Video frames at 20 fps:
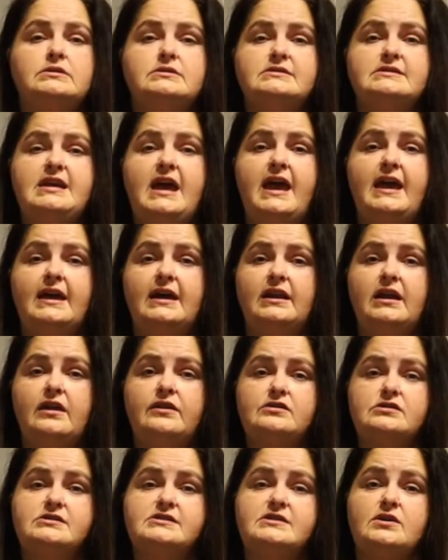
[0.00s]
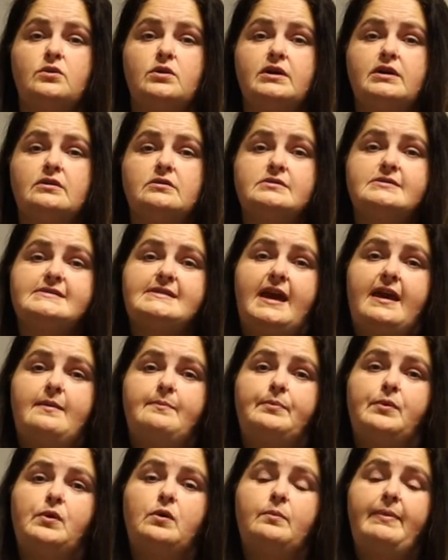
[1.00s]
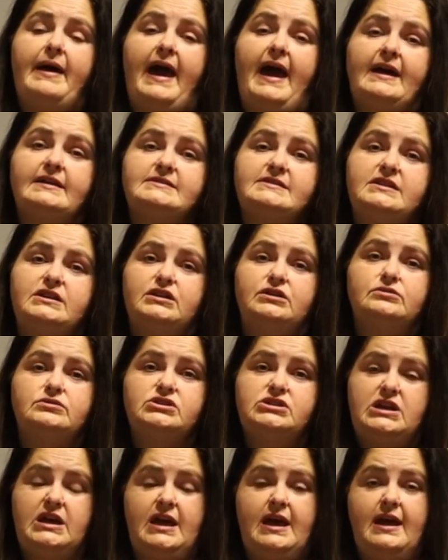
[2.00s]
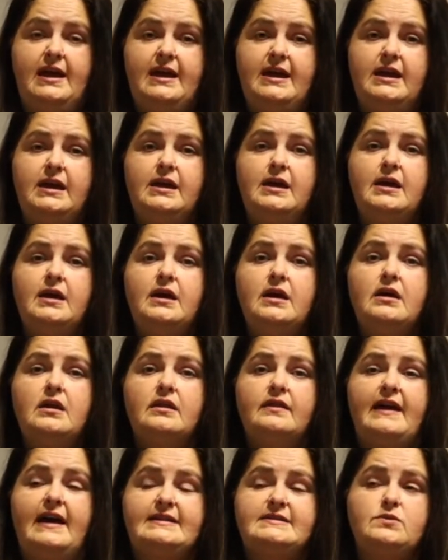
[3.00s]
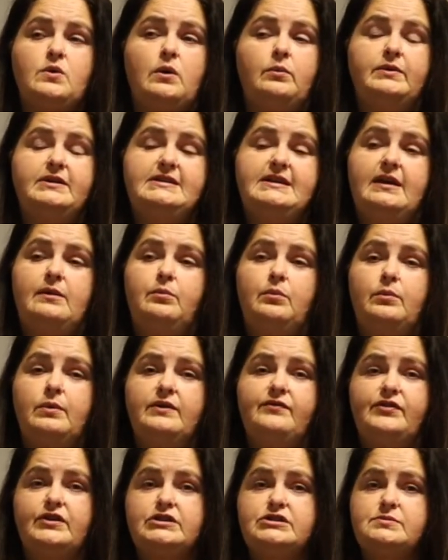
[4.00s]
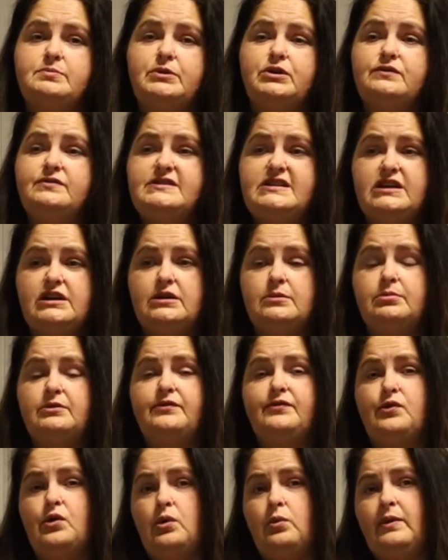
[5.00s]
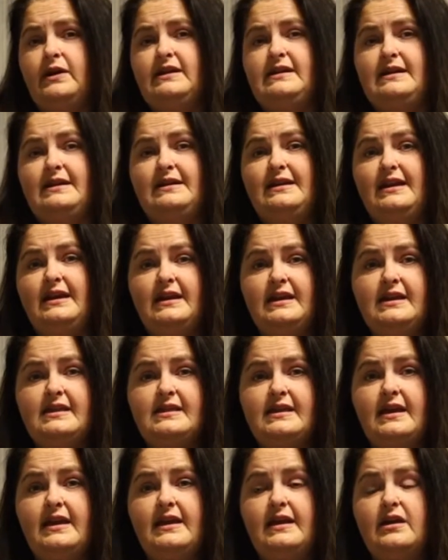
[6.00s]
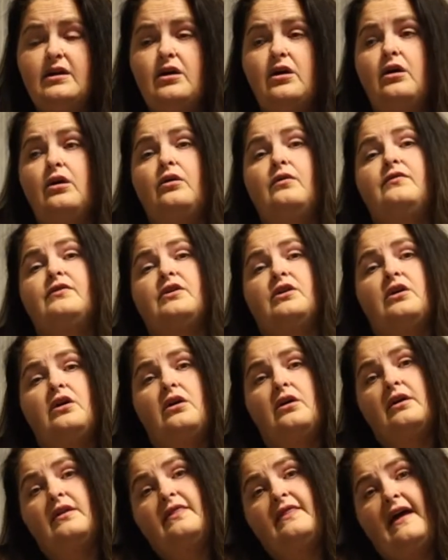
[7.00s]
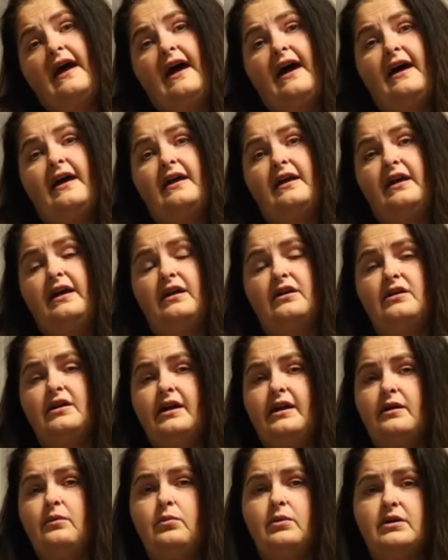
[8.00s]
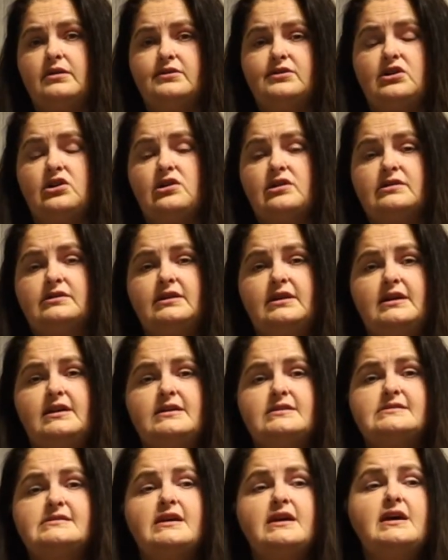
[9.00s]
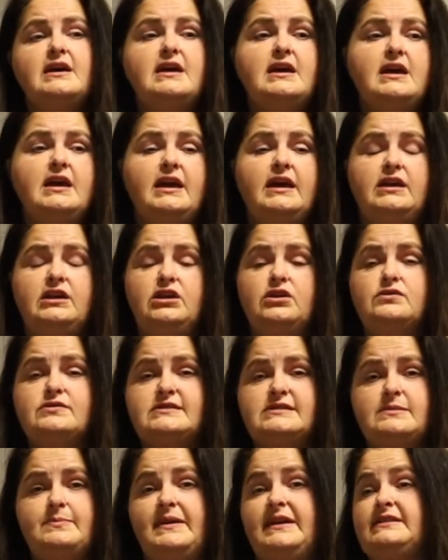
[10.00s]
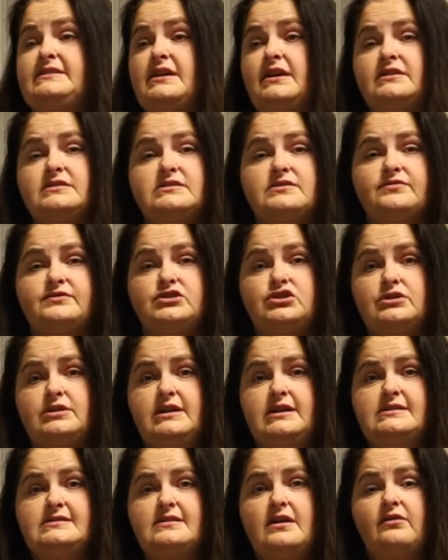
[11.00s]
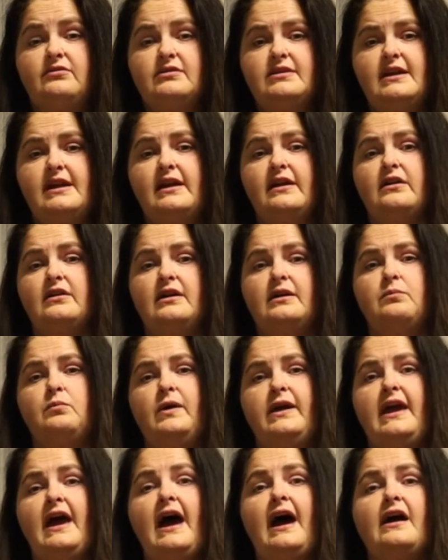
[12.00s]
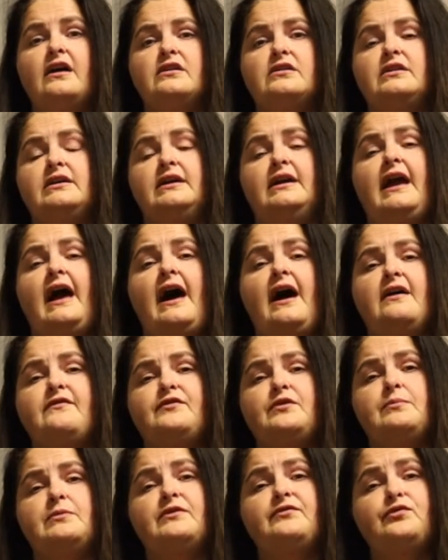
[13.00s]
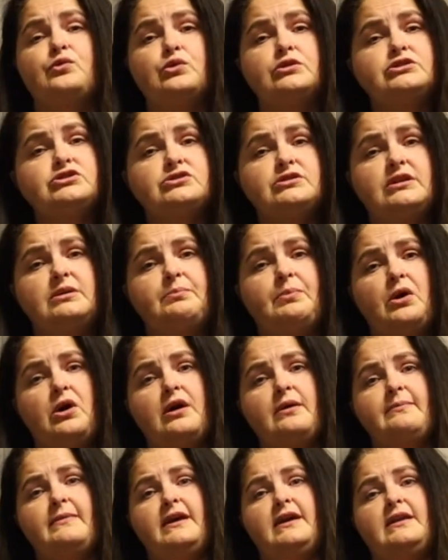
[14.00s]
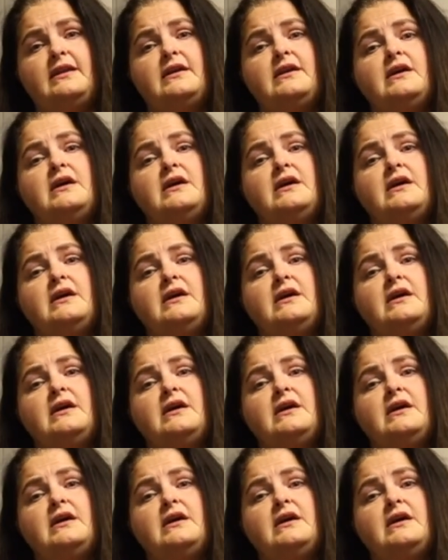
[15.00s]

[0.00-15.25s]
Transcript: take another soil sample back to UGA. That's what we did when we first moved here, before we did anything over on that area where the garden is. It used to be tons of trees over there, and we hired a guy from the forestry department